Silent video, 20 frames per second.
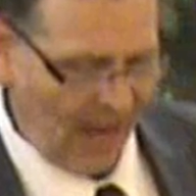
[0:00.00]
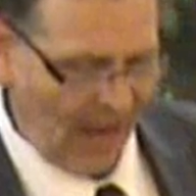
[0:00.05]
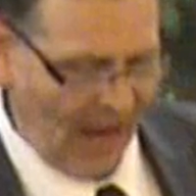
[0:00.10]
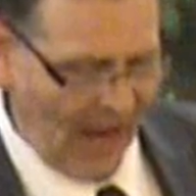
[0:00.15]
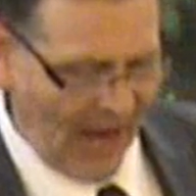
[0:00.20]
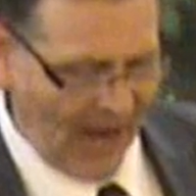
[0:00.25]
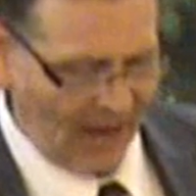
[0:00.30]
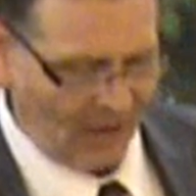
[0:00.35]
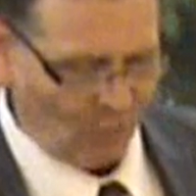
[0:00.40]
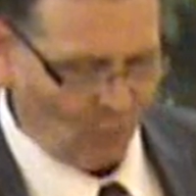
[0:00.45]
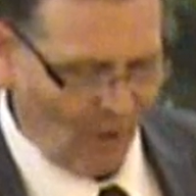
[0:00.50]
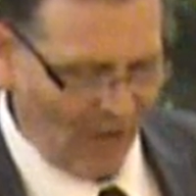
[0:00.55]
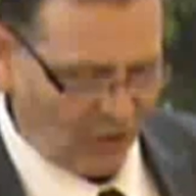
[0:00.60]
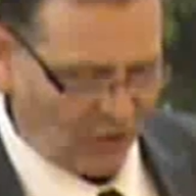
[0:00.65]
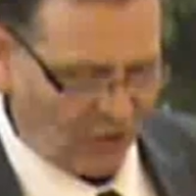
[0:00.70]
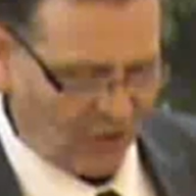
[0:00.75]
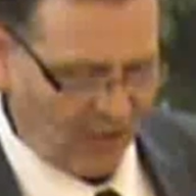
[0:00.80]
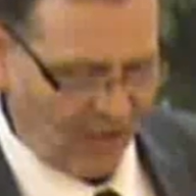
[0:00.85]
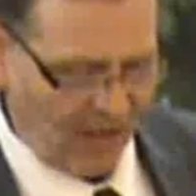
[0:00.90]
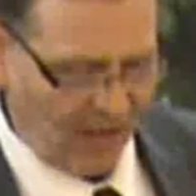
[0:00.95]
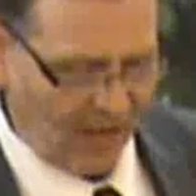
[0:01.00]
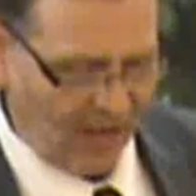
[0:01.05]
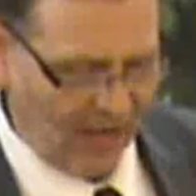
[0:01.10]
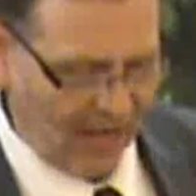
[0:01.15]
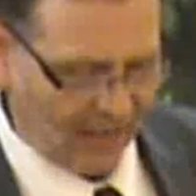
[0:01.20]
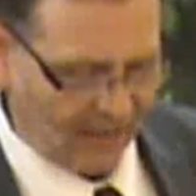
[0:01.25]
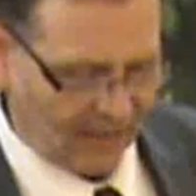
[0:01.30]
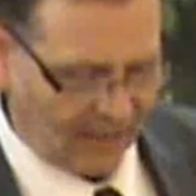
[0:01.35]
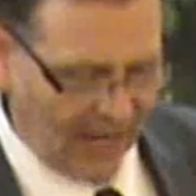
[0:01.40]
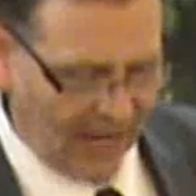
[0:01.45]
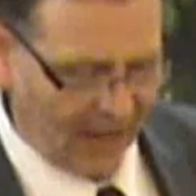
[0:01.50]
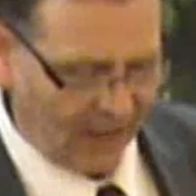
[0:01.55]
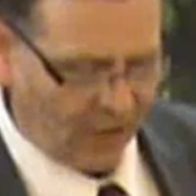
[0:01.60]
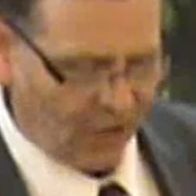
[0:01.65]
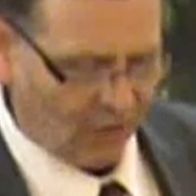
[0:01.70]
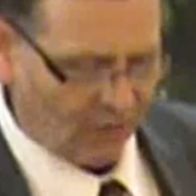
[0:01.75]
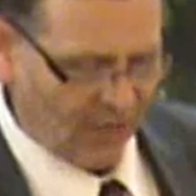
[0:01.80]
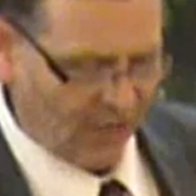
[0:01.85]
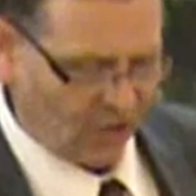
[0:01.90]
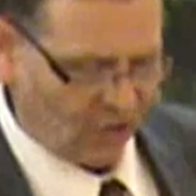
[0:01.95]
and which
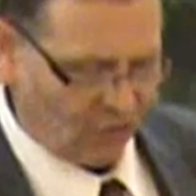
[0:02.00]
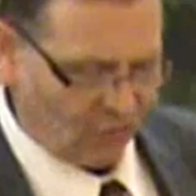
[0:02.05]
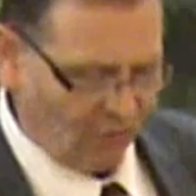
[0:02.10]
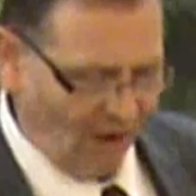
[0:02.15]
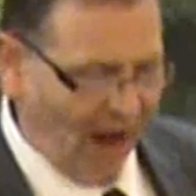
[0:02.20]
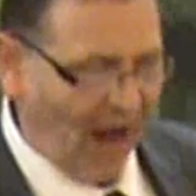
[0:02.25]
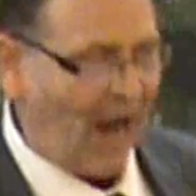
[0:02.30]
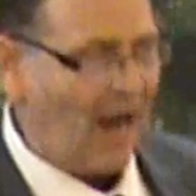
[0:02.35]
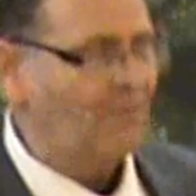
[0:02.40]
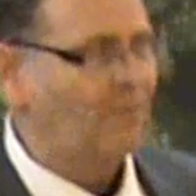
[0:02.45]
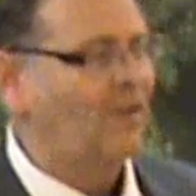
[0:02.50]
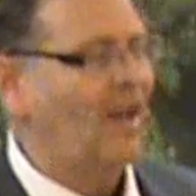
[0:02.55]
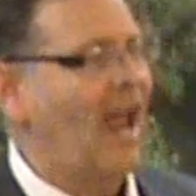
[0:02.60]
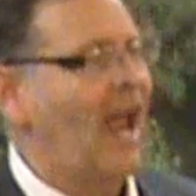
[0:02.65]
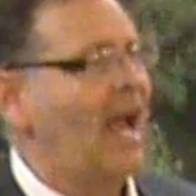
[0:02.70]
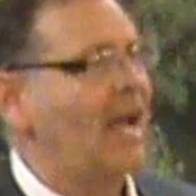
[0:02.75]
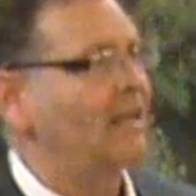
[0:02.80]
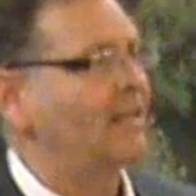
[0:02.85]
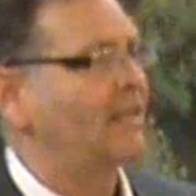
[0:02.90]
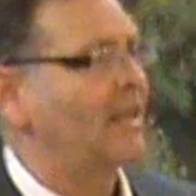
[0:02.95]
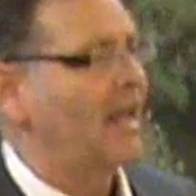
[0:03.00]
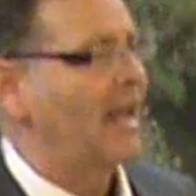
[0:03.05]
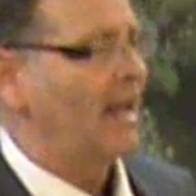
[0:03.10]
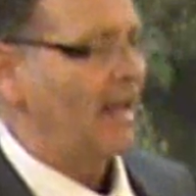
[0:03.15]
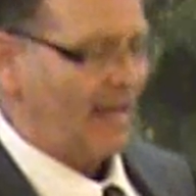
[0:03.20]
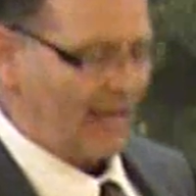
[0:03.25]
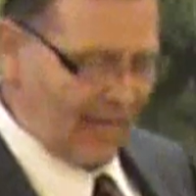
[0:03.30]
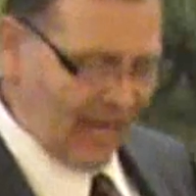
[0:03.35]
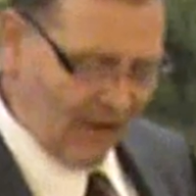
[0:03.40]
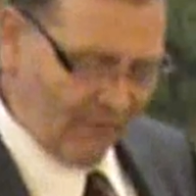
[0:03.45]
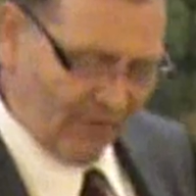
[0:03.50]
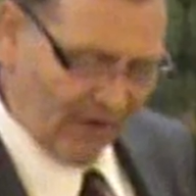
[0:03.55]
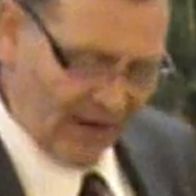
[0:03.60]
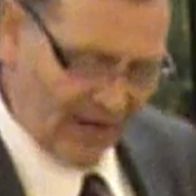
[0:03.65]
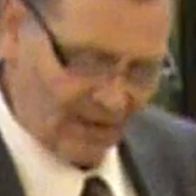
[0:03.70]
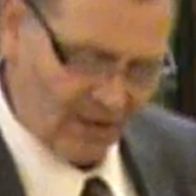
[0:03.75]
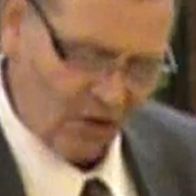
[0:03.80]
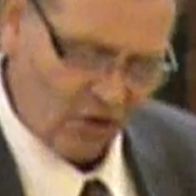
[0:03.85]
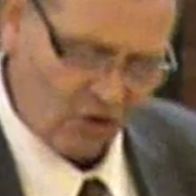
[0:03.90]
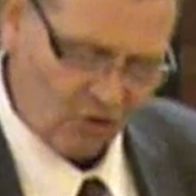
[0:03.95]
Ezekiel described as
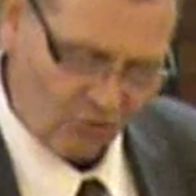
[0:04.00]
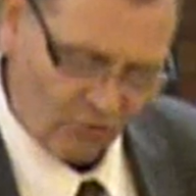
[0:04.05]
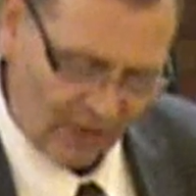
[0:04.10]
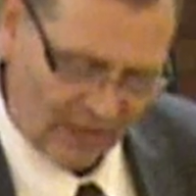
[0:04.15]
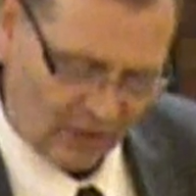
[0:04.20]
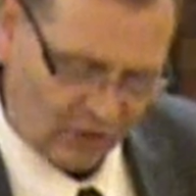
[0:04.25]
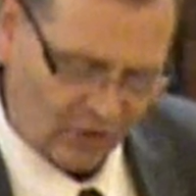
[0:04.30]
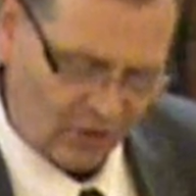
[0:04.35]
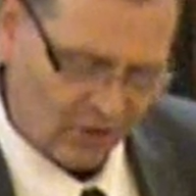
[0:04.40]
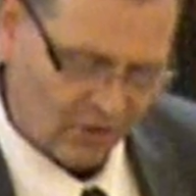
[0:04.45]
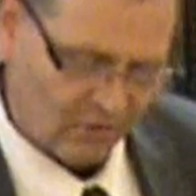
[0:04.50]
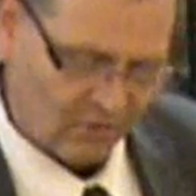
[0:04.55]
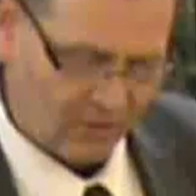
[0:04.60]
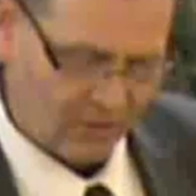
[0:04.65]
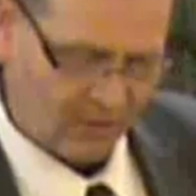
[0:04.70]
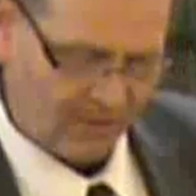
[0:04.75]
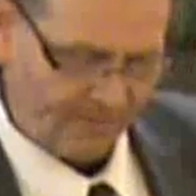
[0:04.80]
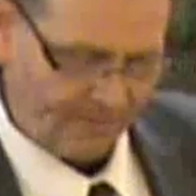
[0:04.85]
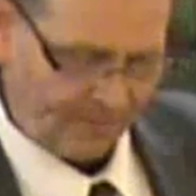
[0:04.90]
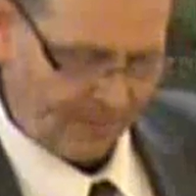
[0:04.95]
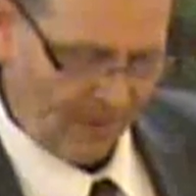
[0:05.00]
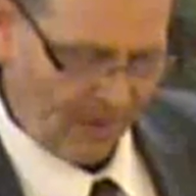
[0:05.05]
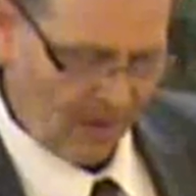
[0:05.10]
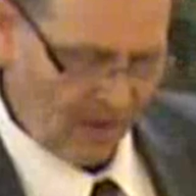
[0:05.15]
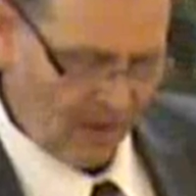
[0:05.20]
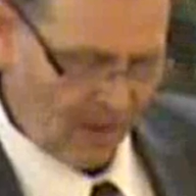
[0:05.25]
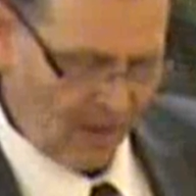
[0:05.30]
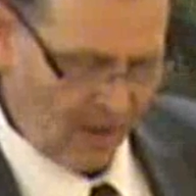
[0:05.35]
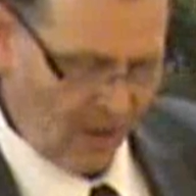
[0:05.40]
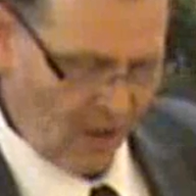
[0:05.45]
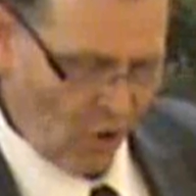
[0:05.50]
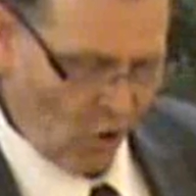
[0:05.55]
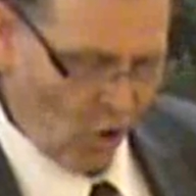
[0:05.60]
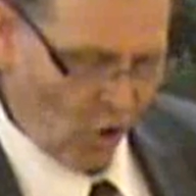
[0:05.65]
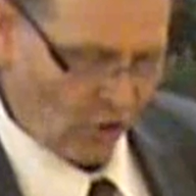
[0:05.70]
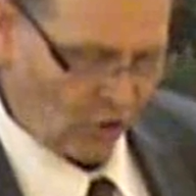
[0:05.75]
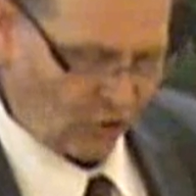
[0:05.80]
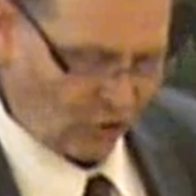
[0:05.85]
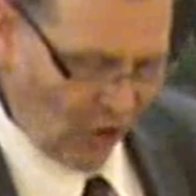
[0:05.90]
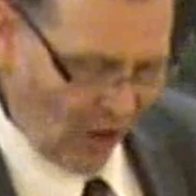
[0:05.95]
living creatures
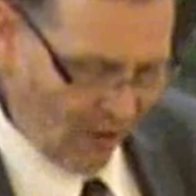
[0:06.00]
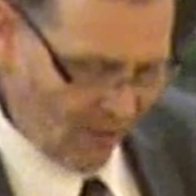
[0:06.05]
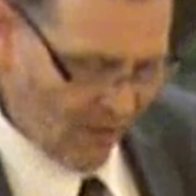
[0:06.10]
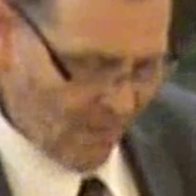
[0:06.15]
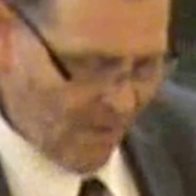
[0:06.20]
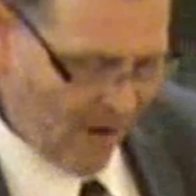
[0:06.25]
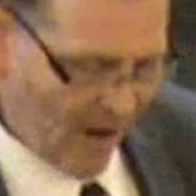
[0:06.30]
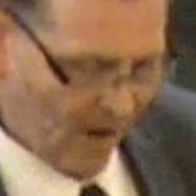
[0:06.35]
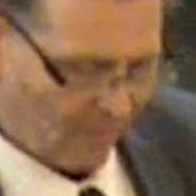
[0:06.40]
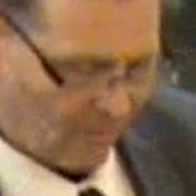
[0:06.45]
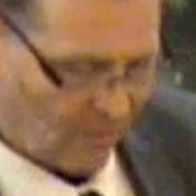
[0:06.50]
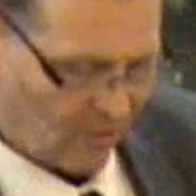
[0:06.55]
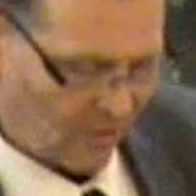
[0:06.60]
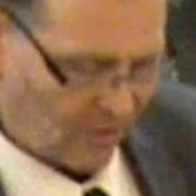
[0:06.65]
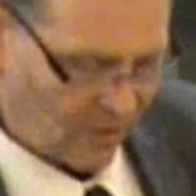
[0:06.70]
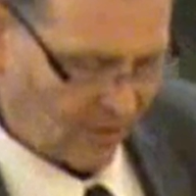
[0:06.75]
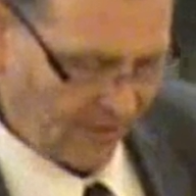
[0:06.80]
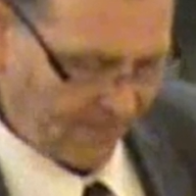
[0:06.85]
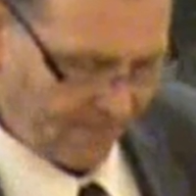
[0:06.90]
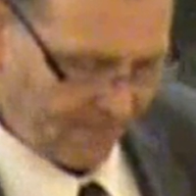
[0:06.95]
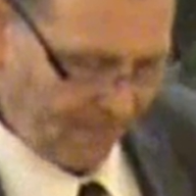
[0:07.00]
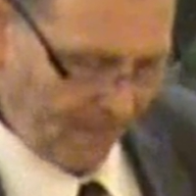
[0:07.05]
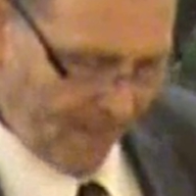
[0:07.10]
or cherubims.